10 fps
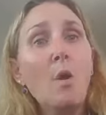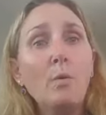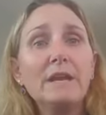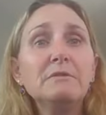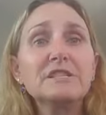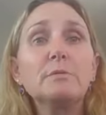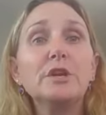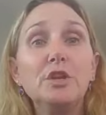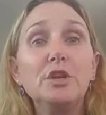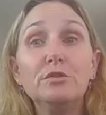We would just
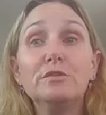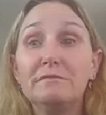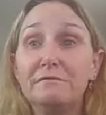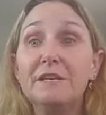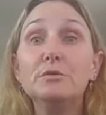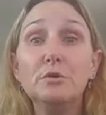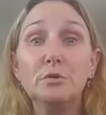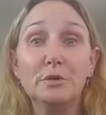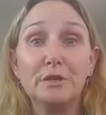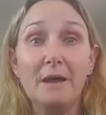want you to feel
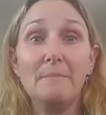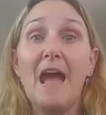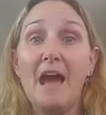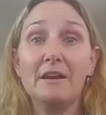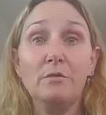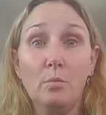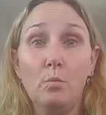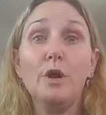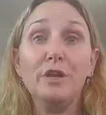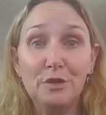good about
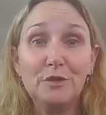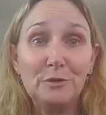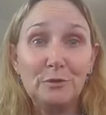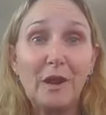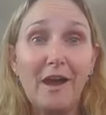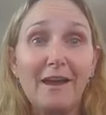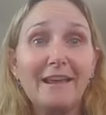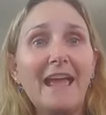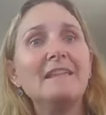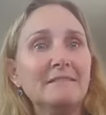what you look
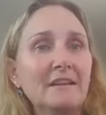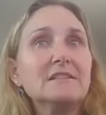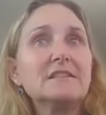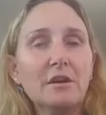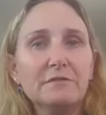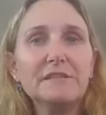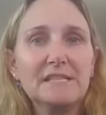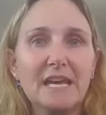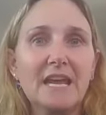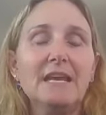like, and
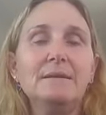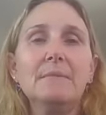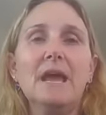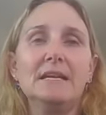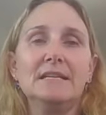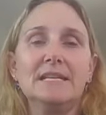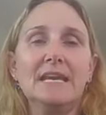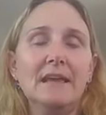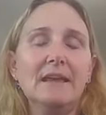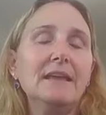self-esteem and
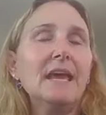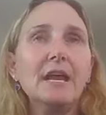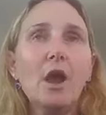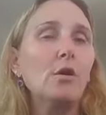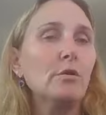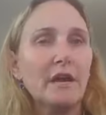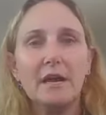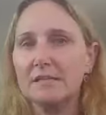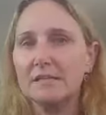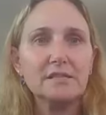getting older
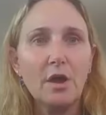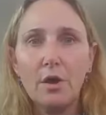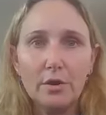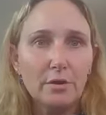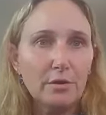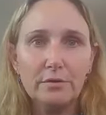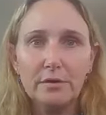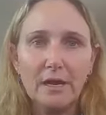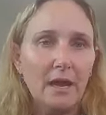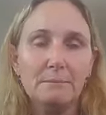are so
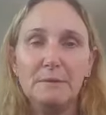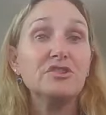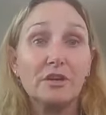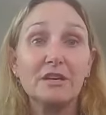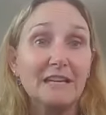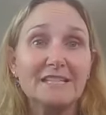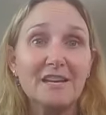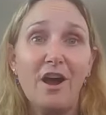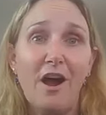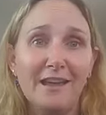intricately
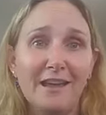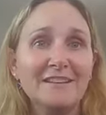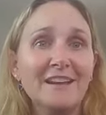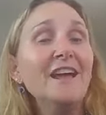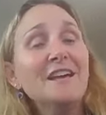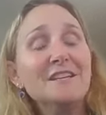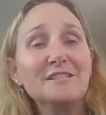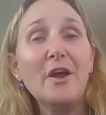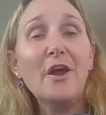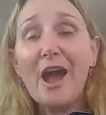tied.
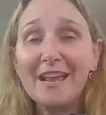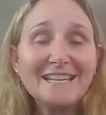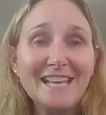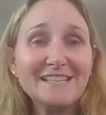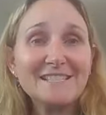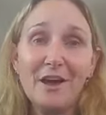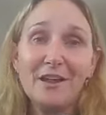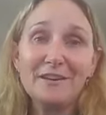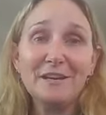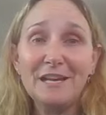So I guess that's
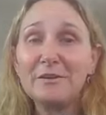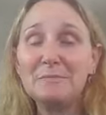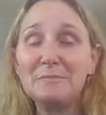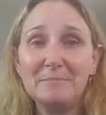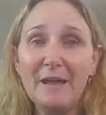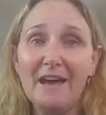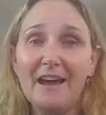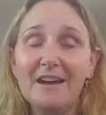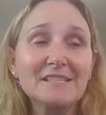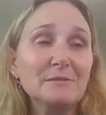kind of a little bit about
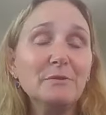us.